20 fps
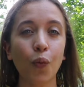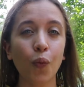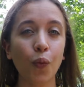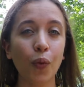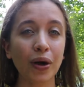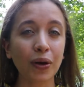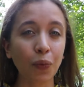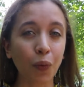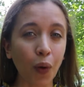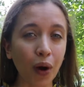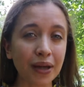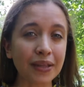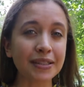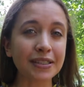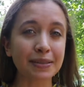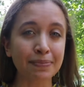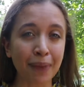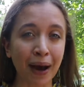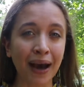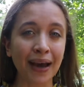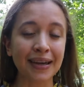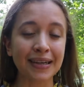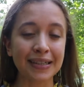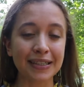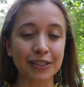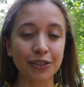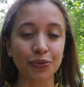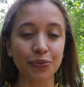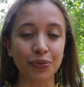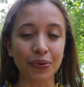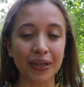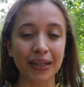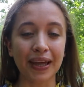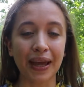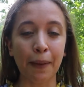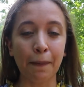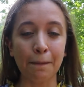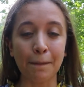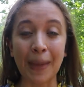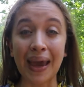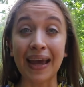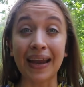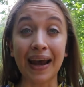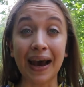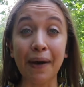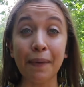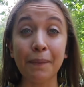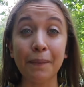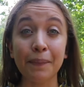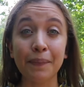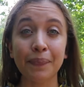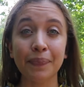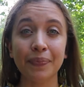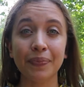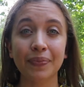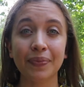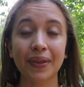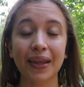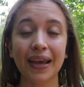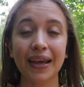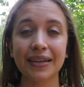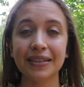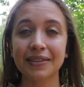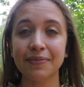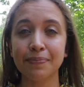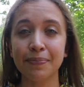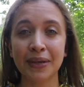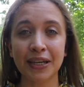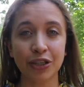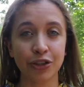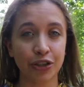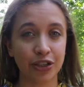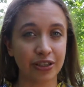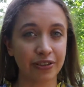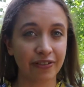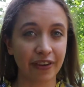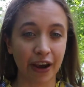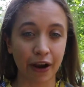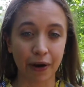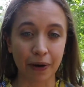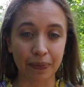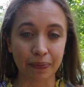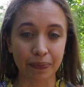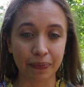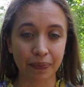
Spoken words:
When one's mind is really made up, it diminishes fear.